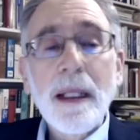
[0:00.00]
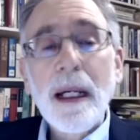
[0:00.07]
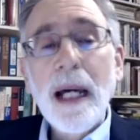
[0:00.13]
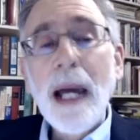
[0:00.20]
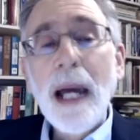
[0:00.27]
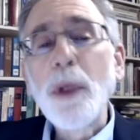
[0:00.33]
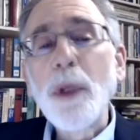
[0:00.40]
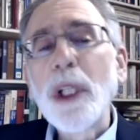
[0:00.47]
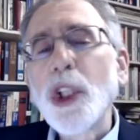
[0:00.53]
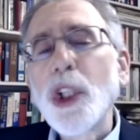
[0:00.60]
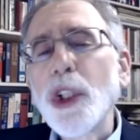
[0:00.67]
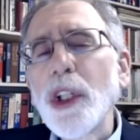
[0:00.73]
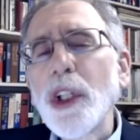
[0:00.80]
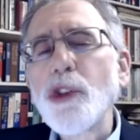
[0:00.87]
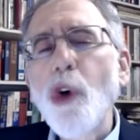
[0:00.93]
I would
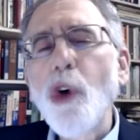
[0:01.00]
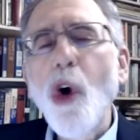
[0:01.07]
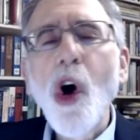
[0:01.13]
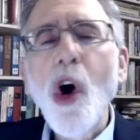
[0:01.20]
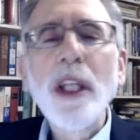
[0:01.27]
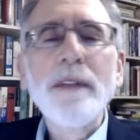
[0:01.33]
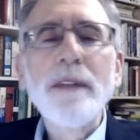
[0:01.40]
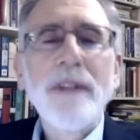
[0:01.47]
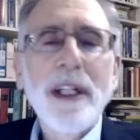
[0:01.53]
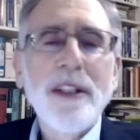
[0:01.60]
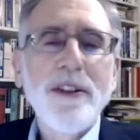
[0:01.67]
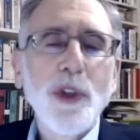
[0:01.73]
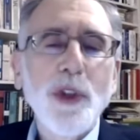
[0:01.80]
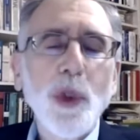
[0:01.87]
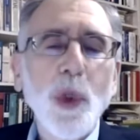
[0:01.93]
encourage all of
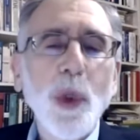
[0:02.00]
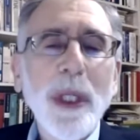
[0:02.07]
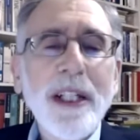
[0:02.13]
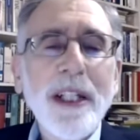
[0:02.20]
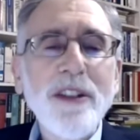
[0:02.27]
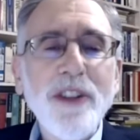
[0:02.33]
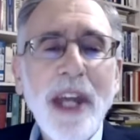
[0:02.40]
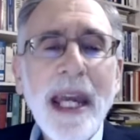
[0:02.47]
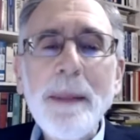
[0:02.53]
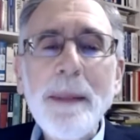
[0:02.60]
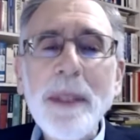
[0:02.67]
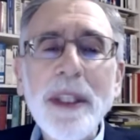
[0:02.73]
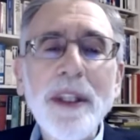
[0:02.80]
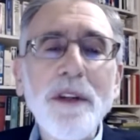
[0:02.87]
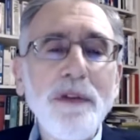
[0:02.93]
us to
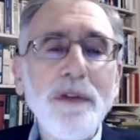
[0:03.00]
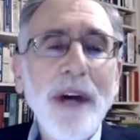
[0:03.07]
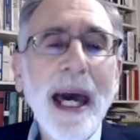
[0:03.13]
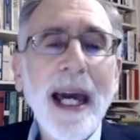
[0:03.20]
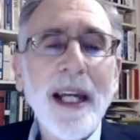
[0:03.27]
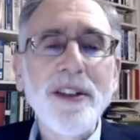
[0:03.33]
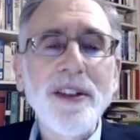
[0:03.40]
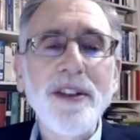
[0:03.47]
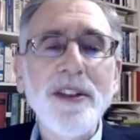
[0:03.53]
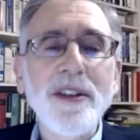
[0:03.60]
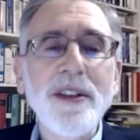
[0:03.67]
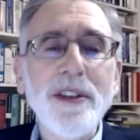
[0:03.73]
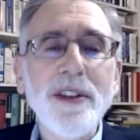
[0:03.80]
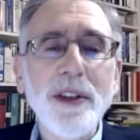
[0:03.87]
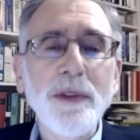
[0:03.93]
examine the facts
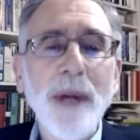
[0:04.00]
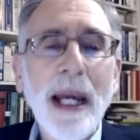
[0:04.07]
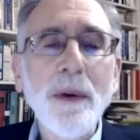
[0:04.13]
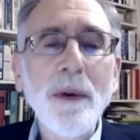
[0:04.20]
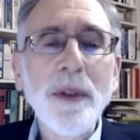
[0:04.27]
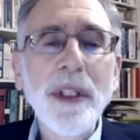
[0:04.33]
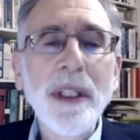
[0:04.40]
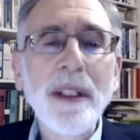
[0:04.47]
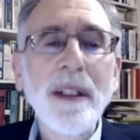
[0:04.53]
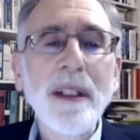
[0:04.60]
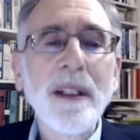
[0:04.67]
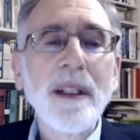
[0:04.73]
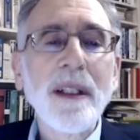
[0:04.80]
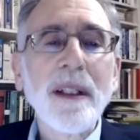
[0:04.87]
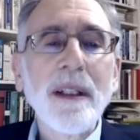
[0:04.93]
surrounding
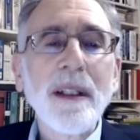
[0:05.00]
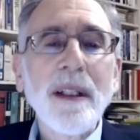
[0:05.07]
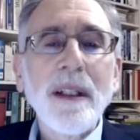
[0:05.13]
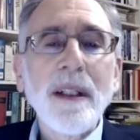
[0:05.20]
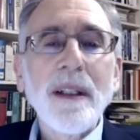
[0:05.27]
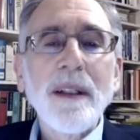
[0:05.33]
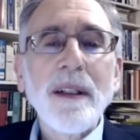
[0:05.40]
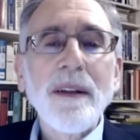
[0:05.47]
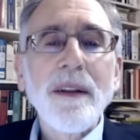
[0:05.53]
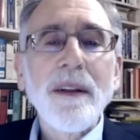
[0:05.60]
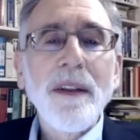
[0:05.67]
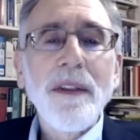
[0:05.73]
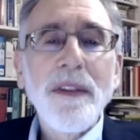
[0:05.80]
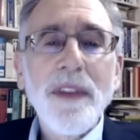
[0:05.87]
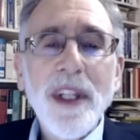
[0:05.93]

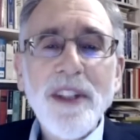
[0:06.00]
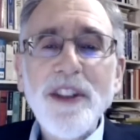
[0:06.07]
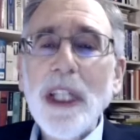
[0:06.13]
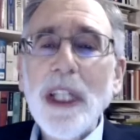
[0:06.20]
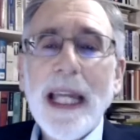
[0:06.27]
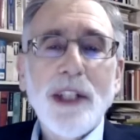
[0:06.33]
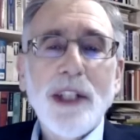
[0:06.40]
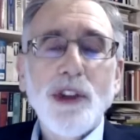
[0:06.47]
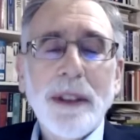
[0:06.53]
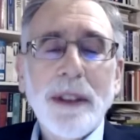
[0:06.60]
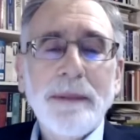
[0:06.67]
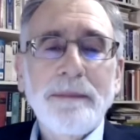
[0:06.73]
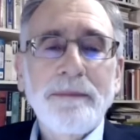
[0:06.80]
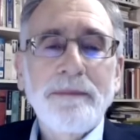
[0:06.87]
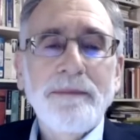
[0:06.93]
this
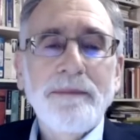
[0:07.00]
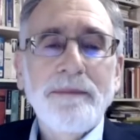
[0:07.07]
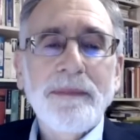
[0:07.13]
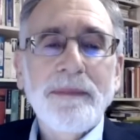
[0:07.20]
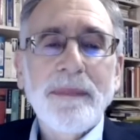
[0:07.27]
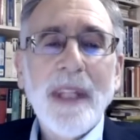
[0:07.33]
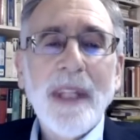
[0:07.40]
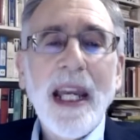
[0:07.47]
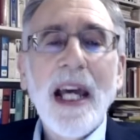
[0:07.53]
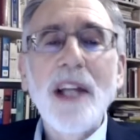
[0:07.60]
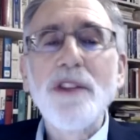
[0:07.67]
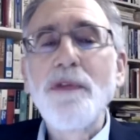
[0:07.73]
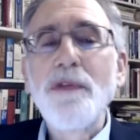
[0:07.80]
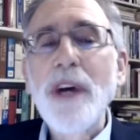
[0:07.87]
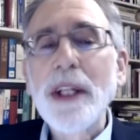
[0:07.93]
election
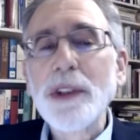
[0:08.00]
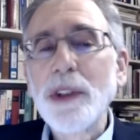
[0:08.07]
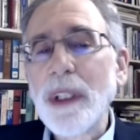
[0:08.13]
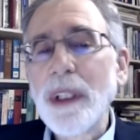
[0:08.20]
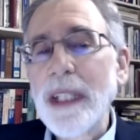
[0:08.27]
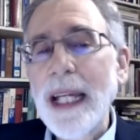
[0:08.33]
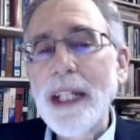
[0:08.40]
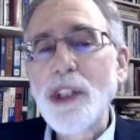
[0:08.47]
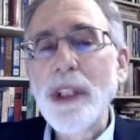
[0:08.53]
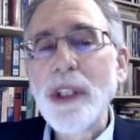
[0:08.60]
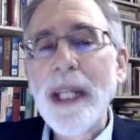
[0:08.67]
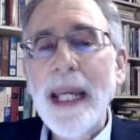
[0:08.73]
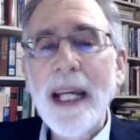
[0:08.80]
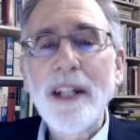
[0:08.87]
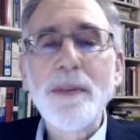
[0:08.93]
as federal election
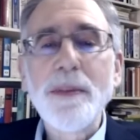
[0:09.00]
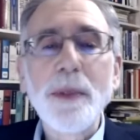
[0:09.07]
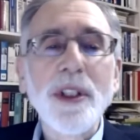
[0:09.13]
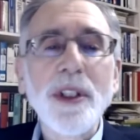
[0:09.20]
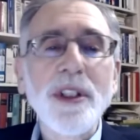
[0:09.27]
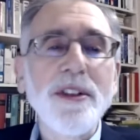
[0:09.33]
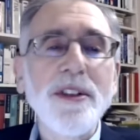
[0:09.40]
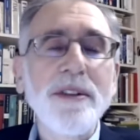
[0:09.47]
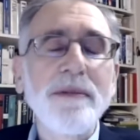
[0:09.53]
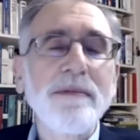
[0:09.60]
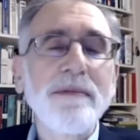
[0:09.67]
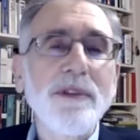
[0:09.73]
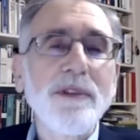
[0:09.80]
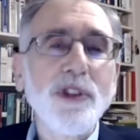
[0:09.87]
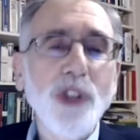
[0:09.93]
experts,
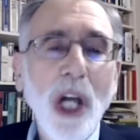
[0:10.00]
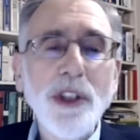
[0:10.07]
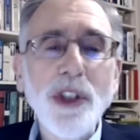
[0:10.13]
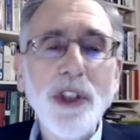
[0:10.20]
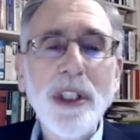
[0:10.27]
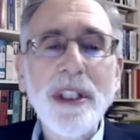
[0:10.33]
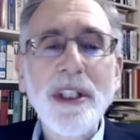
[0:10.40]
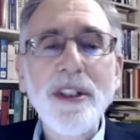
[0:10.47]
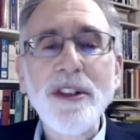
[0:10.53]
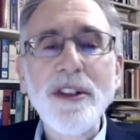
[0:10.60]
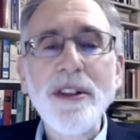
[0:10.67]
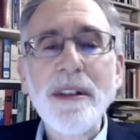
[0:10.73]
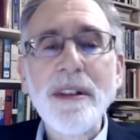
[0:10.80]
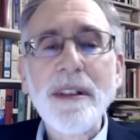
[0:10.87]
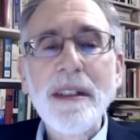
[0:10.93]

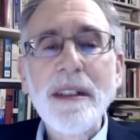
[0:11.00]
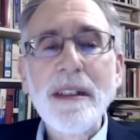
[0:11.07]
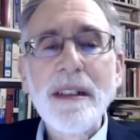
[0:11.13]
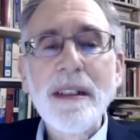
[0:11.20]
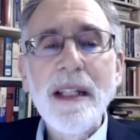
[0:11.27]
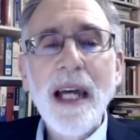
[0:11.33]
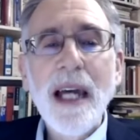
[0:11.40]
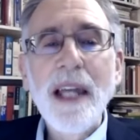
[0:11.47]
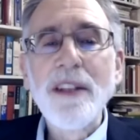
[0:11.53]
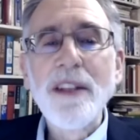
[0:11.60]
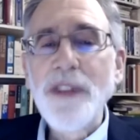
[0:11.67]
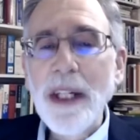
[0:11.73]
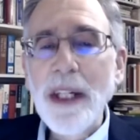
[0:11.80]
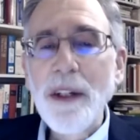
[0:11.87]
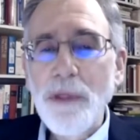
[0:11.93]
judges, and
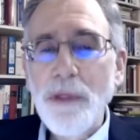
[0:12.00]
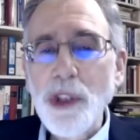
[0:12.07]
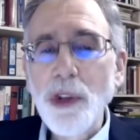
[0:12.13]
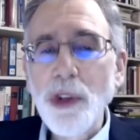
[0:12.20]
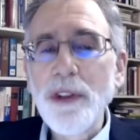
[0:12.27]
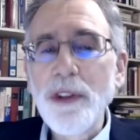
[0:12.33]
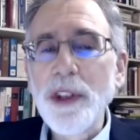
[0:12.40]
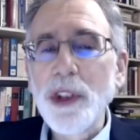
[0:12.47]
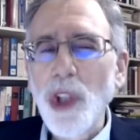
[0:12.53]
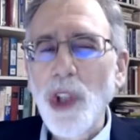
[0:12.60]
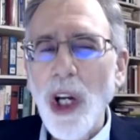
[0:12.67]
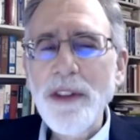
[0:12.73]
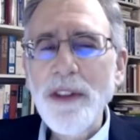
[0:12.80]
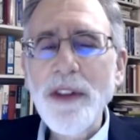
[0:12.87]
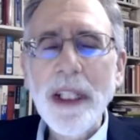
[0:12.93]
state officials
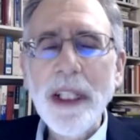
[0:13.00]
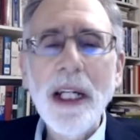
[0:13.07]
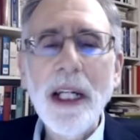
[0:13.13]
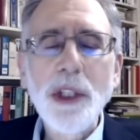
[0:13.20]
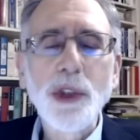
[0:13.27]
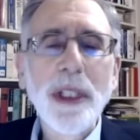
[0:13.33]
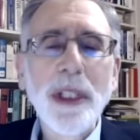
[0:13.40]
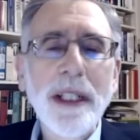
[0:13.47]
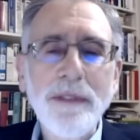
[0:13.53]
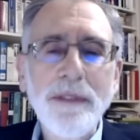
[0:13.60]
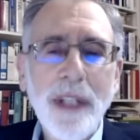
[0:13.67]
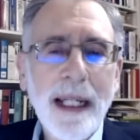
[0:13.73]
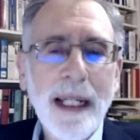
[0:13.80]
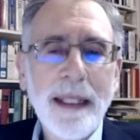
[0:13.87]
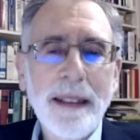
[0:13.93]
across the country have
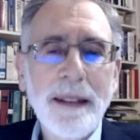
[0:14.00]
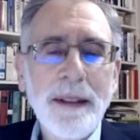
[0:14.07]
done.